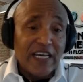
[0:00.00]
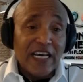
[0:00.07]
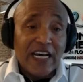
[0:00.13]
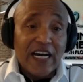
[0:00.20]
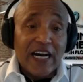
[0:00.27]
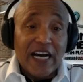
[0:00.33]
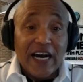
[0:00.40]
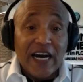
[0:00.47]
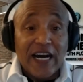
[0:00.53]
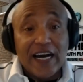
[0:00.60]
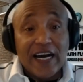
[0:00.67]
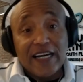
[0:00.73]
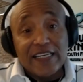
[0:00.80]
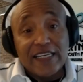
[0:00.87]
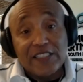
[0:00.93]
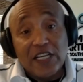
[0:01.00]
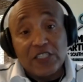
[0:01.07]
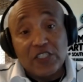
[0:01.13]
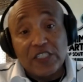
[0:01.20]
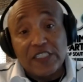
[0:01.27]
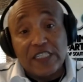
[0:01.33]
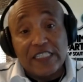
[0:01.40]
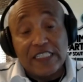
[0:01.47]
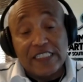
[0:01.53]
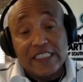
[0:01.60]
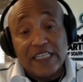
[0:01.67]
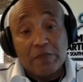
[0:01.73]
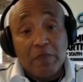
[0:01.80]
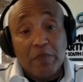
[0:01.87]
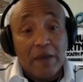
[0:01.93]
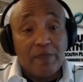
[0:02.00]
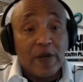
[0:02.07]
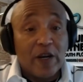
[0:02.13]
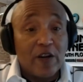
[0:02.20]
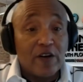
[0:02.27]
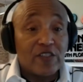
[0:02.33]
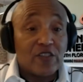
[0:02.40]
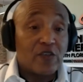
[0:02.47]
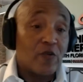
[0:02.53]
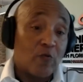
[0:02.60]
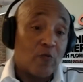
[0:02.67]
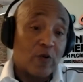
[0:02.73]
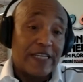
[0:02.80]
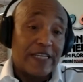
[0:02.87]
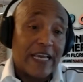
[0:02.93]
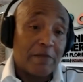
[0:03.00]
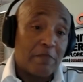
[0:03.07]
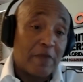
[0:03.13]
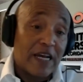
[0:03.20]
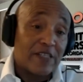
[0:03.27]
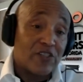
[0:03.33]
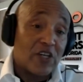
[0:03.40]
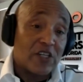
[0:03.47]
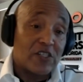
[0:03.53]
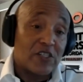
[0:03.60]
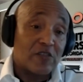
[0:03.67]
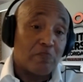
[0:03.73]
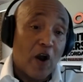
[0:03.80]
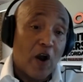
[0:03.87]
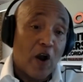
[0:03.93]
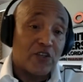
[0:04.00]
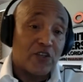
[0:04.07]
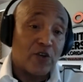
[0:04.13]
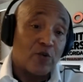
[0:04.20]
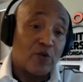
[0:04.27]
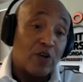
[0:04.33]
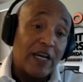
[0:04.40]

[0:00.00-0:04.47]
uh, essentially since my parents were taken by Justice Marshall